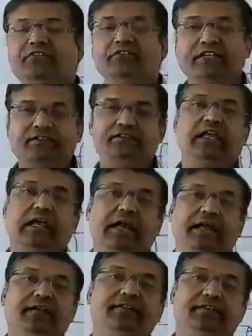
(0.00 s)

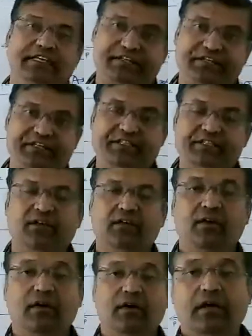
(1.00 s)
length, width, and
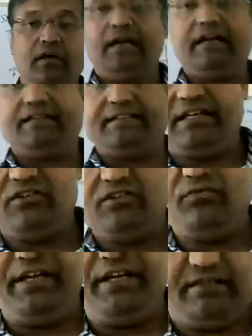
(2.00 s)
thickness.
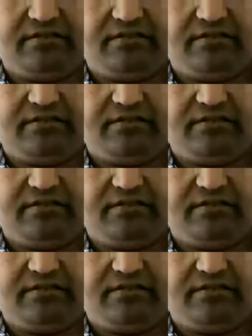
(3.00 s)
And